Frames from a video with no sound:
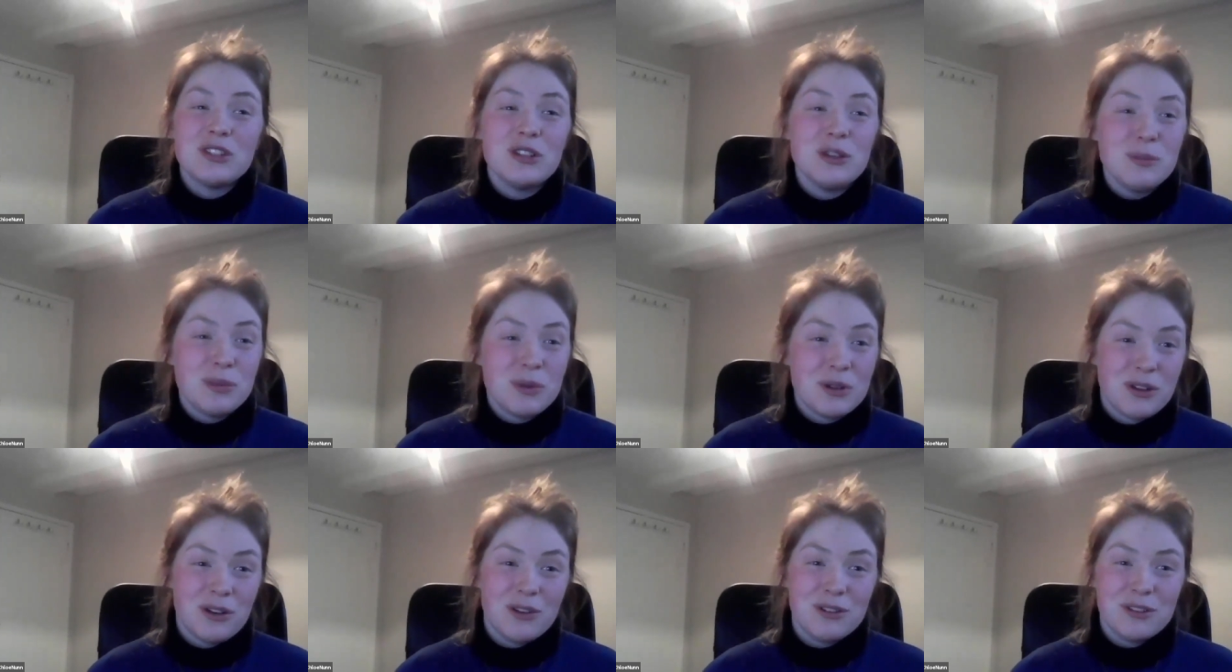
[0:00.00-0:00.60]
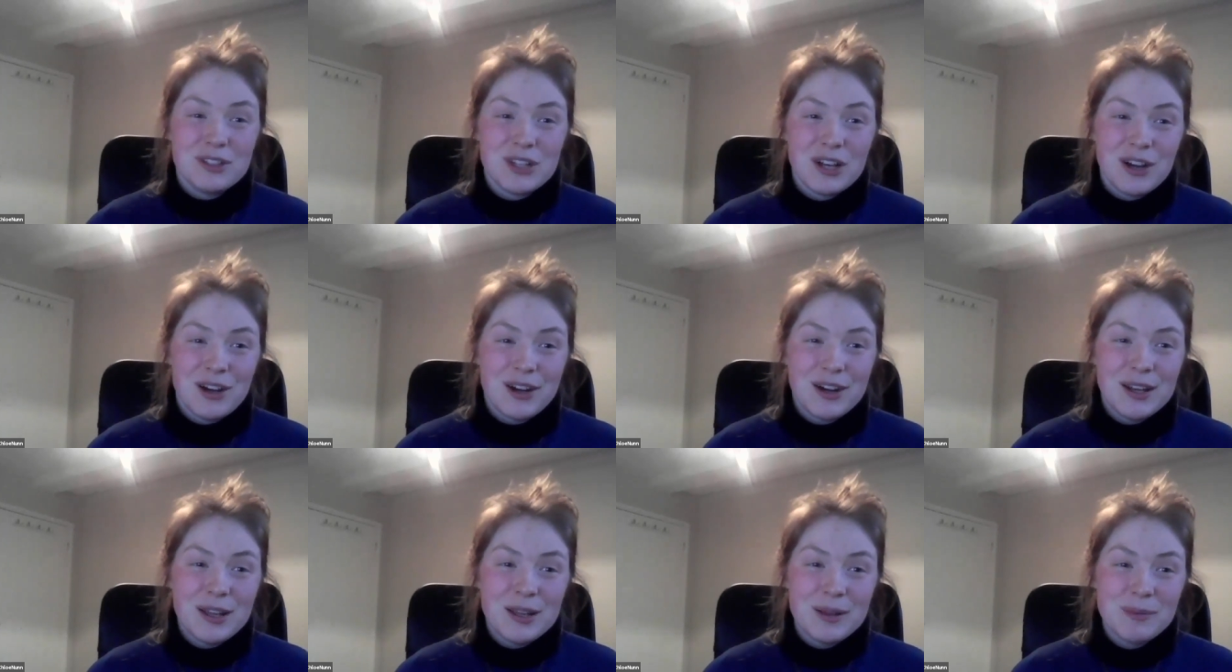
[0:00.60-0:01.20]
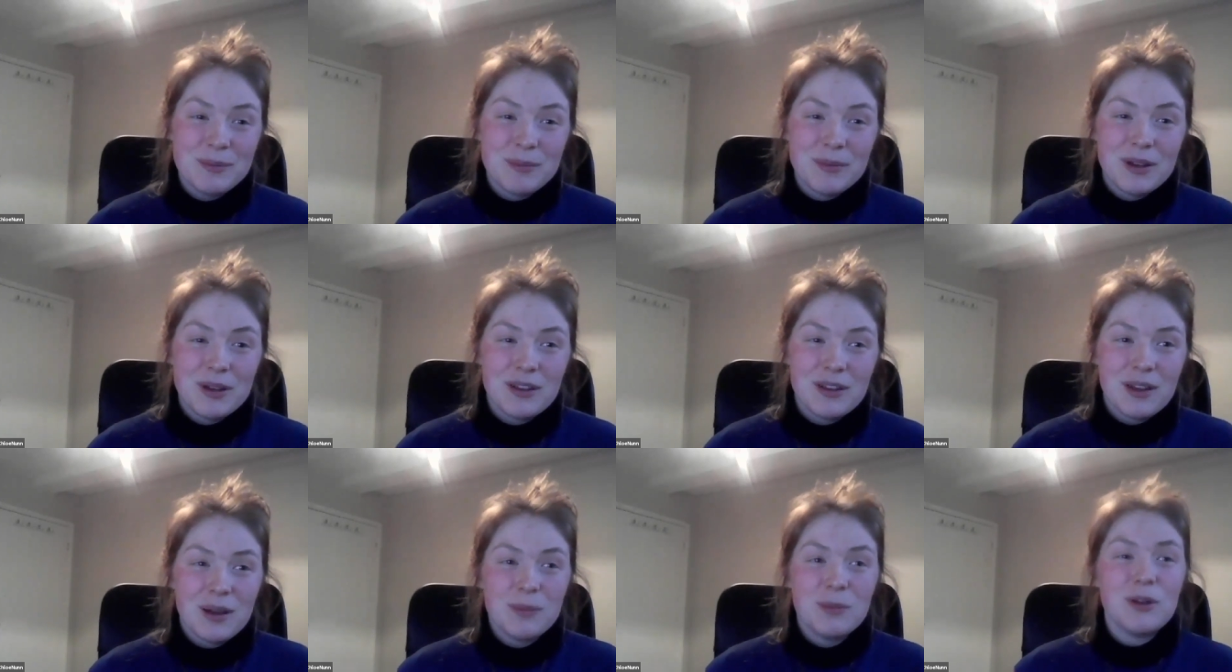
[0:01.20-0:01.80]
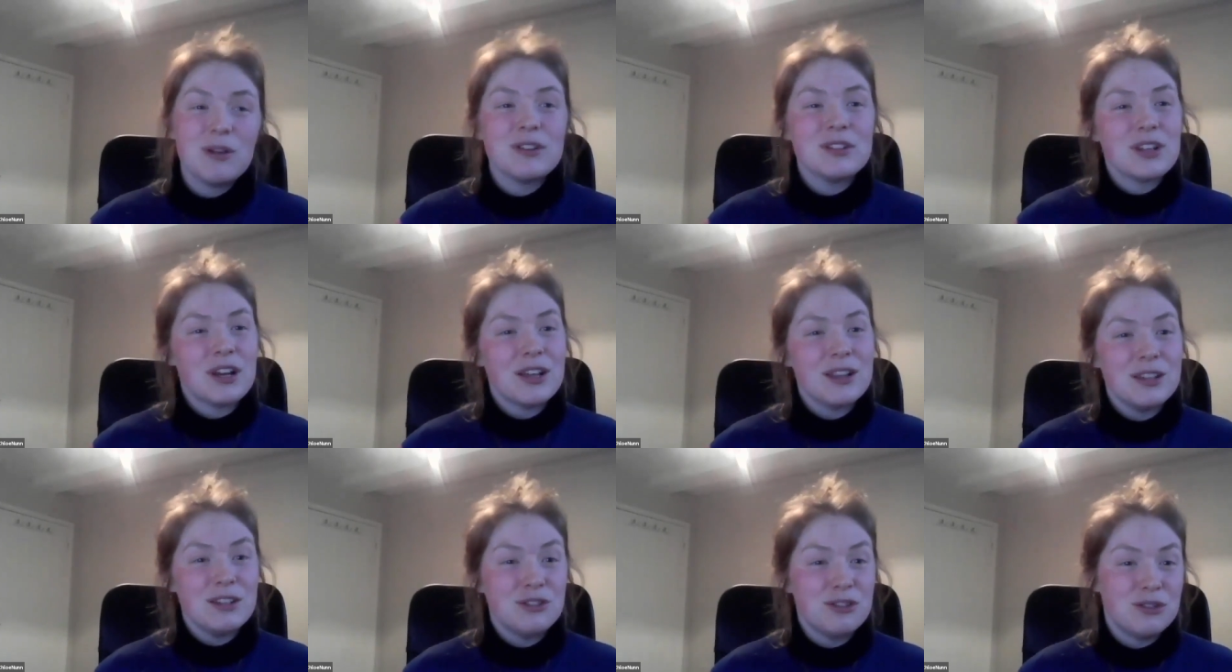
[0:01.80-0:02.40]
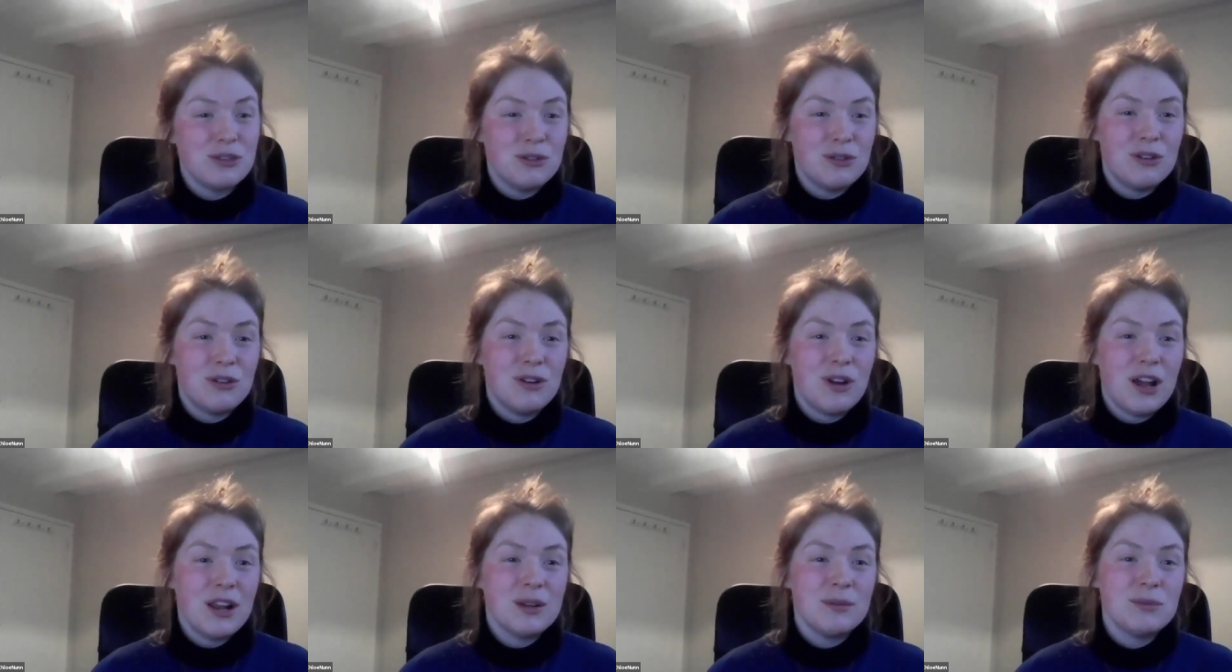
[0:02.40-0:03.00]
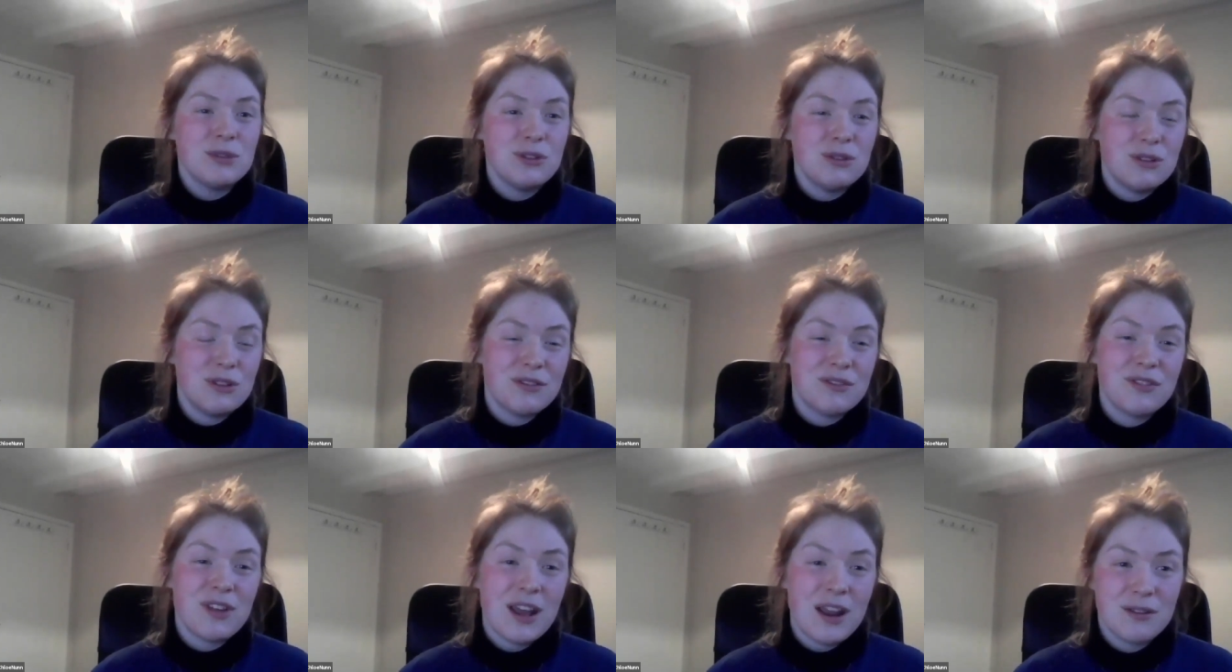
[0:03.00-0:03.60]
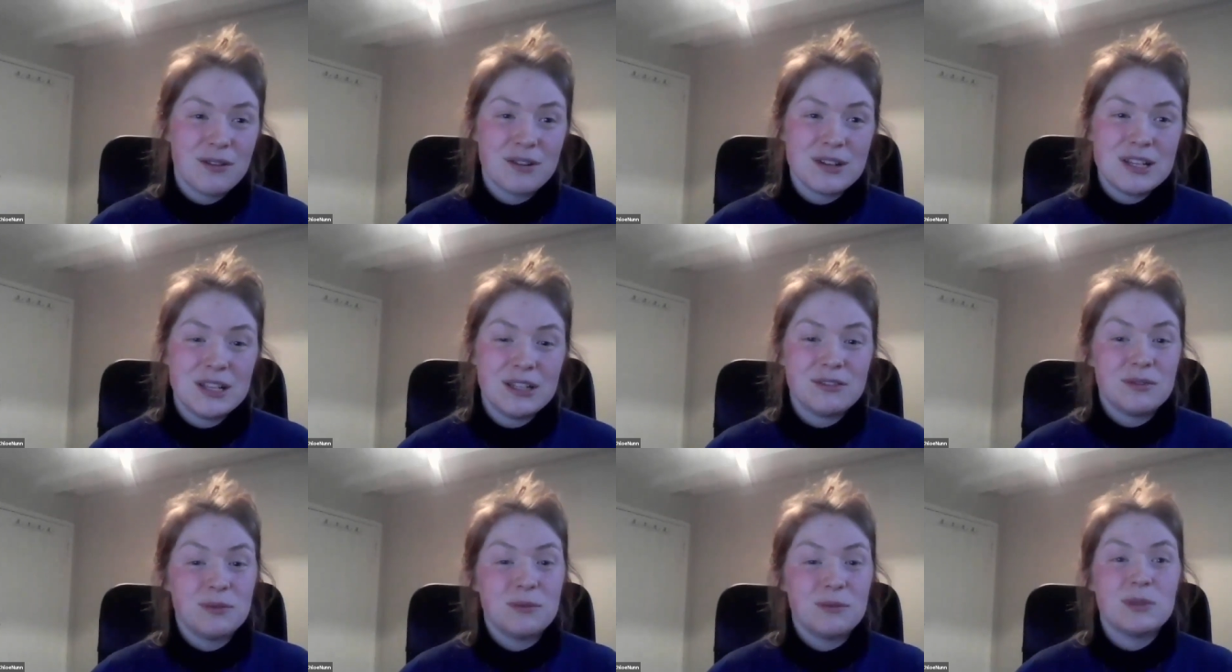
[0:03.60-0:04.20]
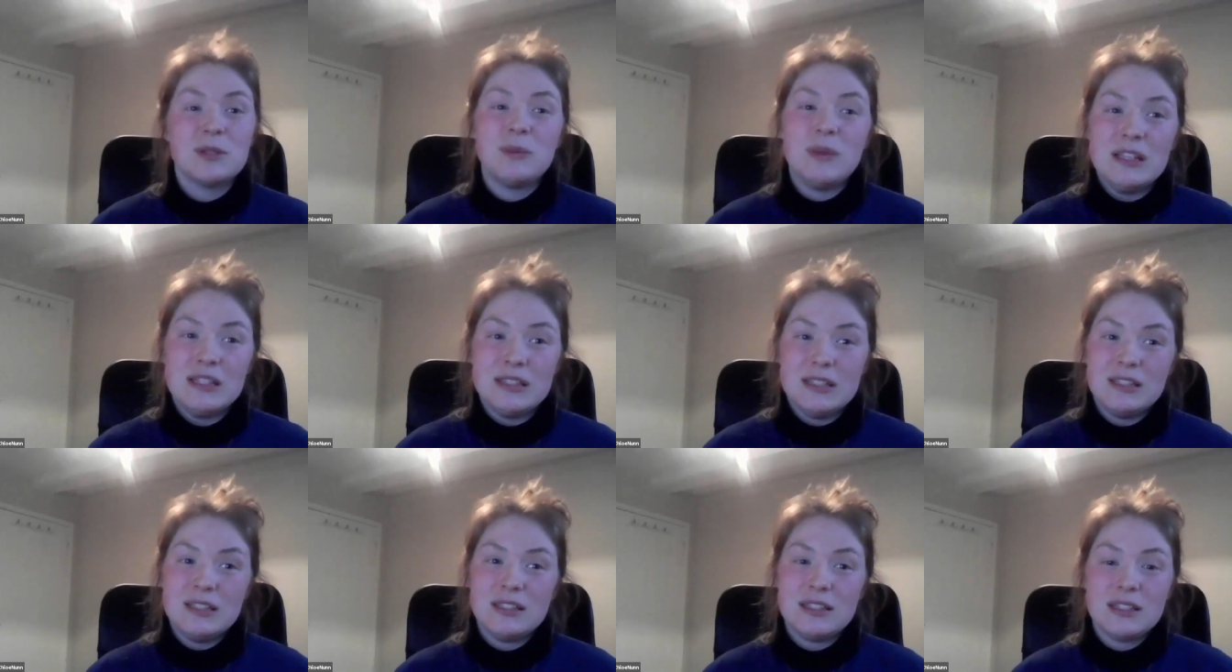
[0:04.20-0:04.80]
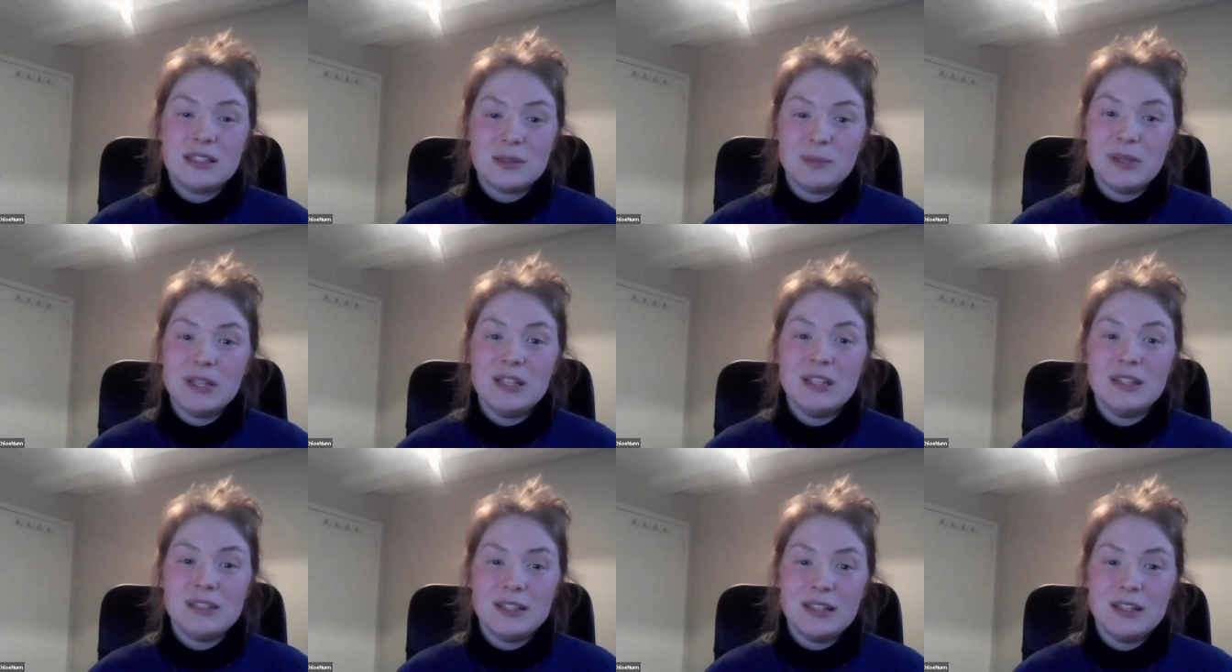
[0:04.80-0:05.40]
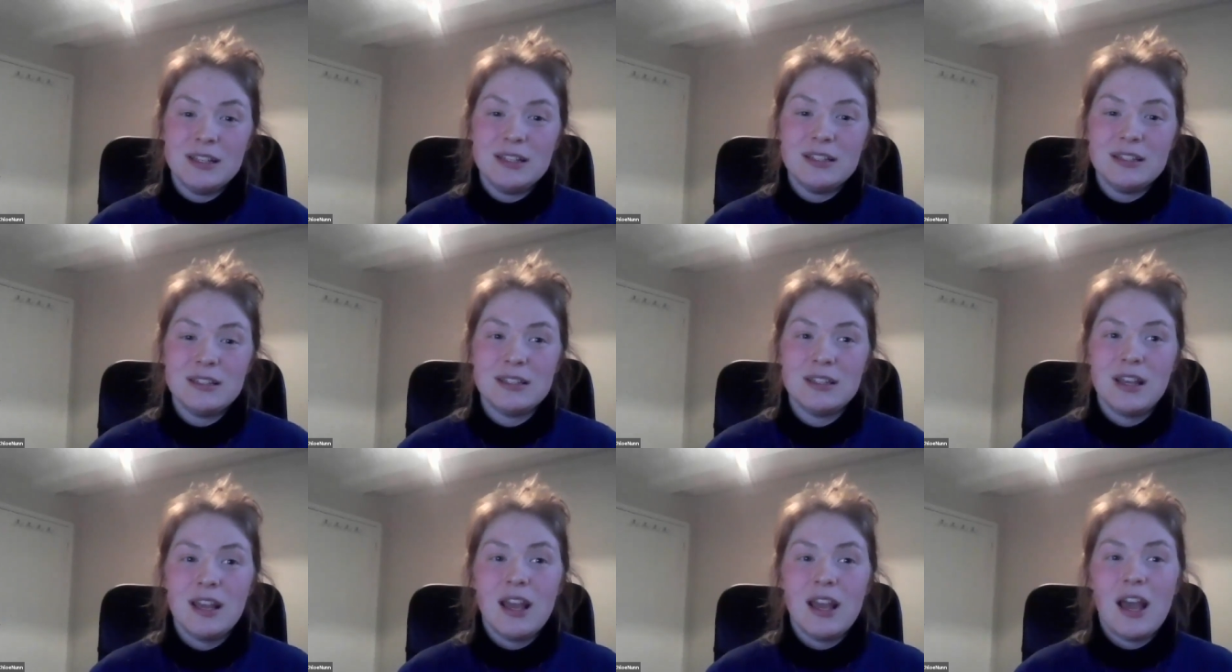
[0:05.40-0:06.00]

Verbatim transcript: super long time. I'm not entirely sure, and I'm sure it varies from species to species.